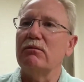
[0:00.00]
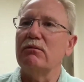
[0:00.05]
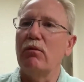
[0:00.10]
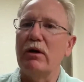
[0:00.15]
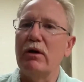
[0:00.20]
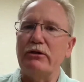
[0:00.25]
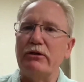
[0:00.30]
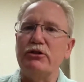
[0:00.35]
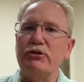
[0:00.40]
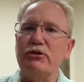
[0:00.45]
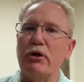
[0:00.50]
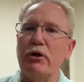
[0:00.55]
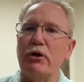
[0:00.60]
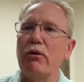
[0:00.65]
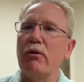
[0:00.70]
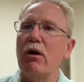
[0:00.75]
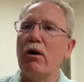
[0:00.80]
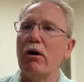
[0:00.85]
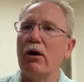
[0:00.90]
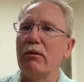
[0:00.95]
One, do no
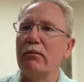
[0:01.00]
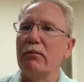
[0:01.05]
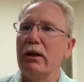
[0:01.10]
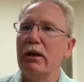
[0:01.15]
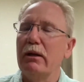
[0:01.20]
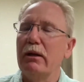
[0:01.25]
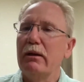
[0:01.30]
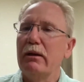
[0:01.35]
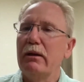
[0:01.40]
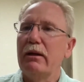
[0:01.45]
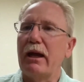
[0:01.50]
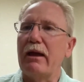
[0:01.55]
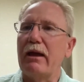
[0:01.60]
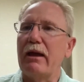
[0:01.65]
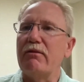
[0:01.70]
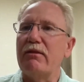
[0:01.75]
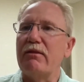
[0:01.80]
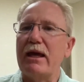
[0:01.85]
harm, and